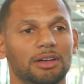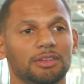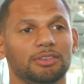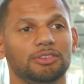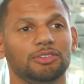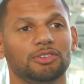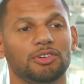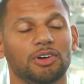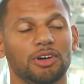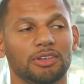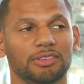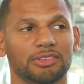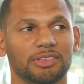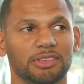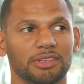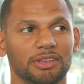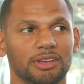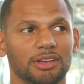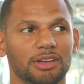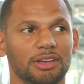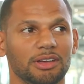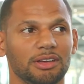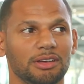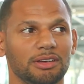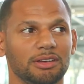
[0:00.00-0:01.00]
Just got into
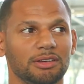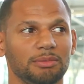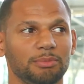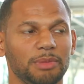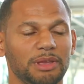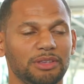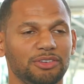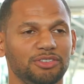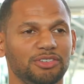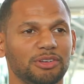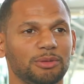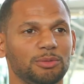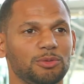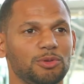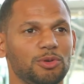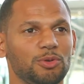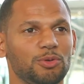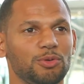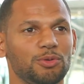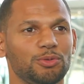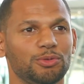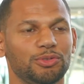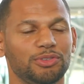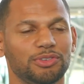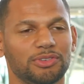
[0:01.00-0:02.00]
the mentorship
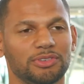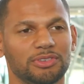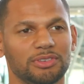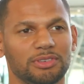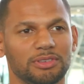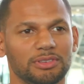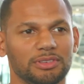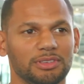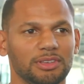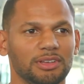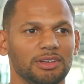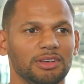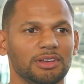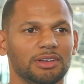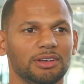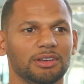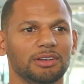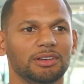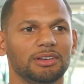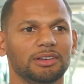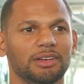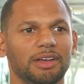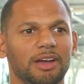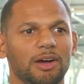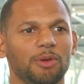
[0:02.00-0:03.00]
course
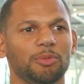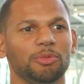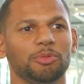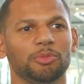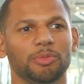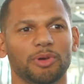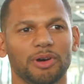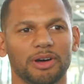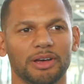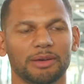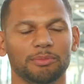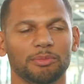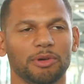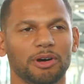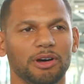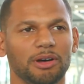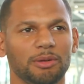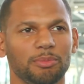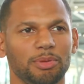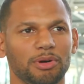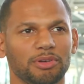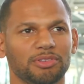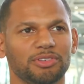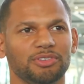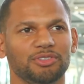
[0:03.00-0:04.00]
to help with
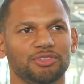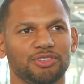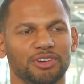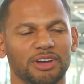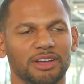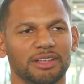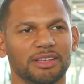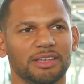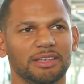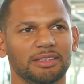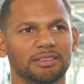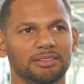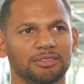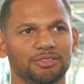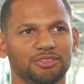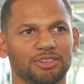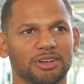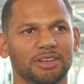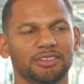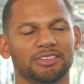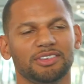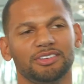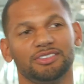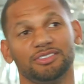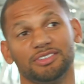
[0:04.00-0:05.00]
my boxing training,
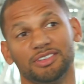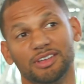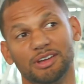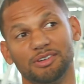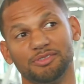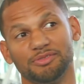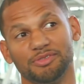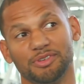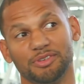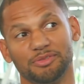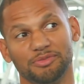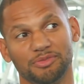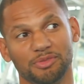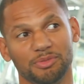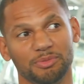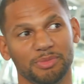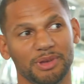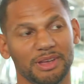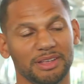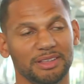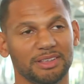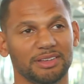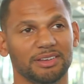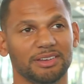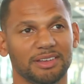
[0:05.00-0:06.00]
transition over from
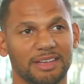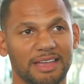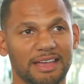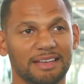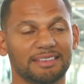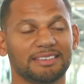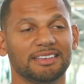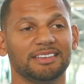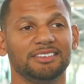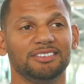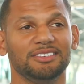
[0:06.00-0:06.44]
being a gas